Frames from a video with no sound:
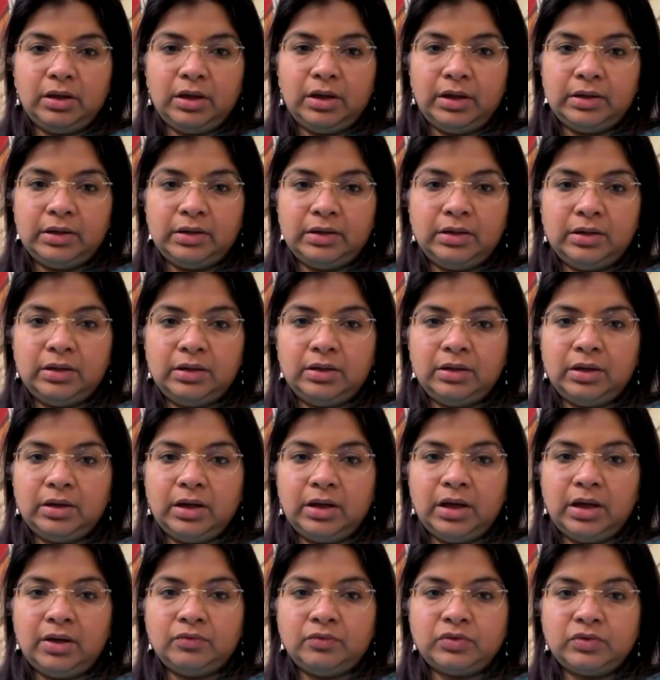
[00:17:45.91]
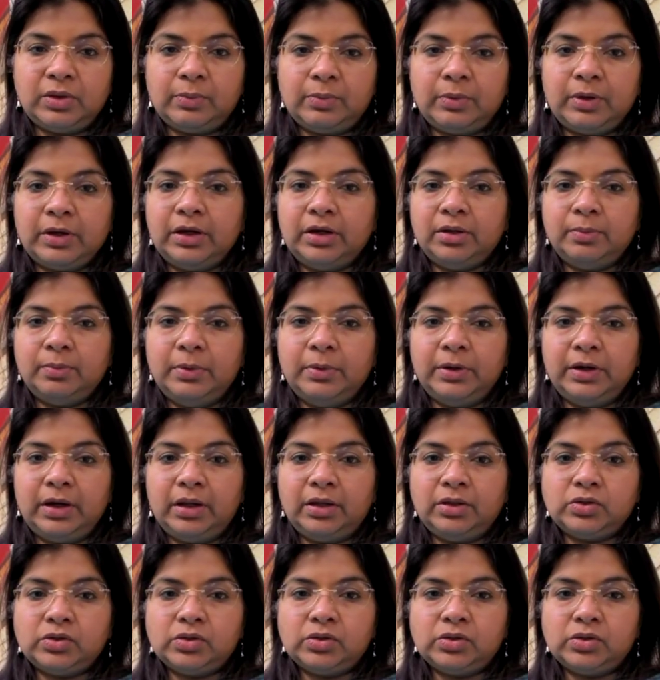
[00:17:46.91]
and have some credibility.